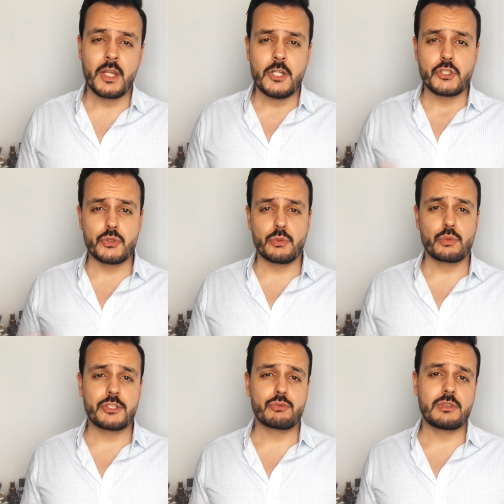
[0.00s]
Junoon
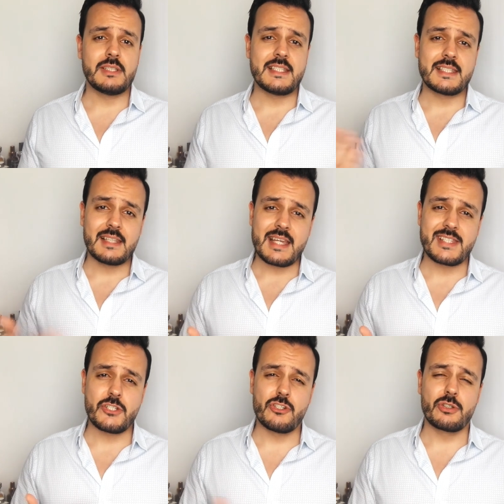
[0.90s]
was released
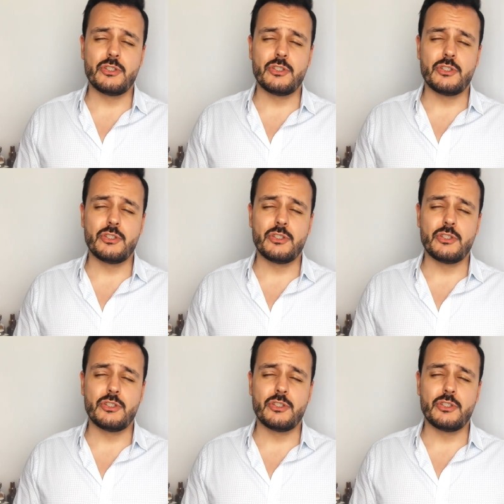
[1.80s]
last year.